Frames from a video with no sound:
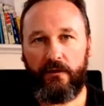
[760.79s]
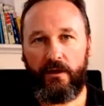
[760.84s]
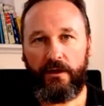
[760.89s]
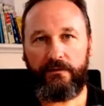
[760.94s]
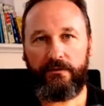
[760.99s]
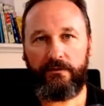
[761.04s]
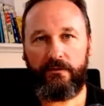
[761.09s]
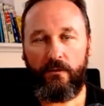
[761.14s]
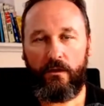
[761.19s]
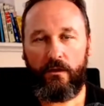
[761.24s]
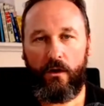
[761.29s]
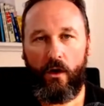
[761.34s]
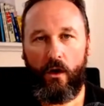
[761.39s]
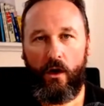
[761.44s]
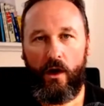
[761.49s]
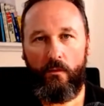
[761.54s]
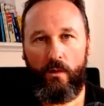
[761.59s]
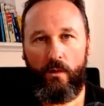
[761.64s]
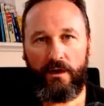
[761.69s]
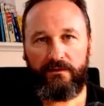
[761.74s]
Like,
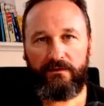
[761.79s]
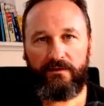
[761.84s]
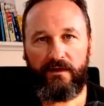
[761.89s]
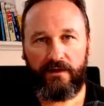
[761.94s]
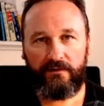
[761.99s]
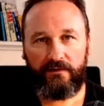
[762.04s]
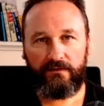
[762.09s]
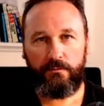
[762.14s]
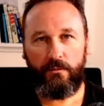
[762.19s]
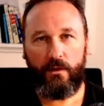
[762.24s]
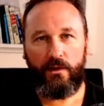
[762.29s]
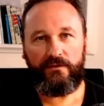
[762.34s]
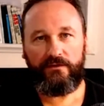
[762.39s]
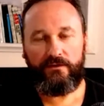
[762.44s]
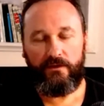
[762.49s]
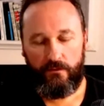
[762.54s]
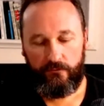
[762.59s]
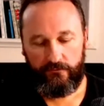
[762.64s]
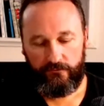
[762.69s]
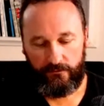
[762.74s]
I once asked
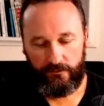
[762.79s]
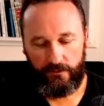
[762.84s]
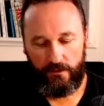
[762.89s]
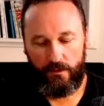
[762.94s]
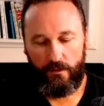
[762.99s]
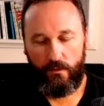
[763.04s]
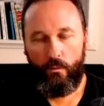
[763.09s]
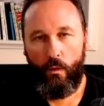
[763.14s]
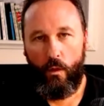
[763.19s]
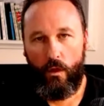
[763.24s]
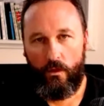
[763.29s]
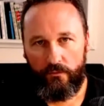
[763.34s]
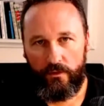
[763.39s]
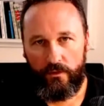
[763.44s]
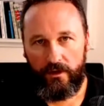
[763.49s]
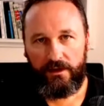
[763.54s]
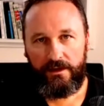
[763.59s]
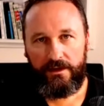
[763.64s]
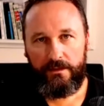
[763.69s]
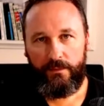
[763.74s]
myself, what
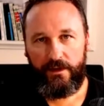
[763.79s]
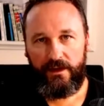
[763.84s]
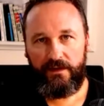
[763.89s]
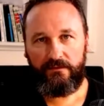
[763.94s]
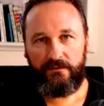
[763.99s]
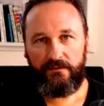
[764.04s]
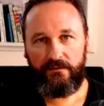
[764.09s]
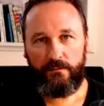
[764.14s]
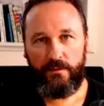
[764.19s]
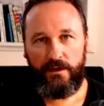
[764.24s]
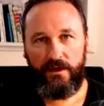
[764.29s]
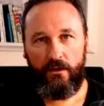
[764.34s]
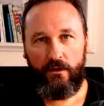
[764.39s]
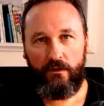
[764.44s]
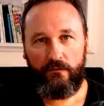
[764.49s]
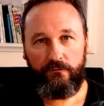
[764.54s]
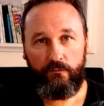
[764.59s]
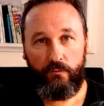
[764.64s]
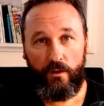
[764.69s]
really pisses me off?